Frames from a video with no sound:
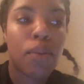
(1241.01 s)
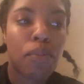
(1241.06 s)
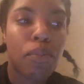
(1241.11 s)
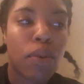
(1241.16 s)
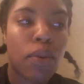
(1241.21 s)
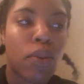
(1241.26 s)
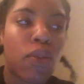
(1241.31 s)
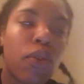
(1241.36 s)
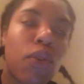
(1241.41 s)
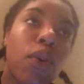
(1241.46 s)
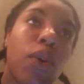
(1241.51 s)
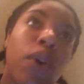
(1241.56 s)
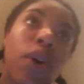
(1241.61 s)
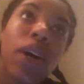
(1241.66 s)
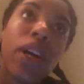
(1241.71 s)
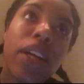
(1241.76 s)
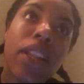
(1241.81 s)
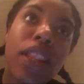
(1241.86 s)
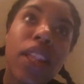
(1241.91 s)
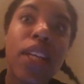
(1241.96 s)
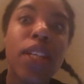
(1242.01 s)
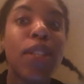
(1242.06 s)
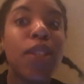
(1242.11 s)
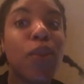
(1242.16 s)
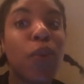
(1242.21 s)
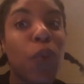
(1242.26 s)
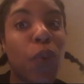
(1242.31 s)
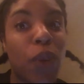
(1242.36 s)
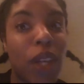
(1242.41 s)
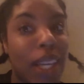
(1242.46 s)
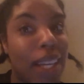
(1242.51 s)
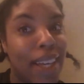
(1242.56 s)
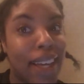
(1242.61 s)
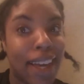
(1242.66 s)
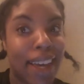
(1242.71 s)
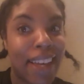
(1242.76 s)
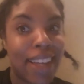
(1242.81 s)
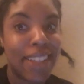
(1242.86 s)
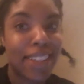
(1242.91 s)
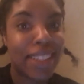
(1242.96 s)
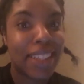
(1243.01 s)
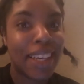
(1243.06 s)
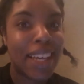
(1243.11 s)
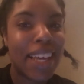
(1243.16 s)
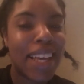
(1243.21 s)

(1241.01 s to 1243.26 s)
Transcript: Before this weekend,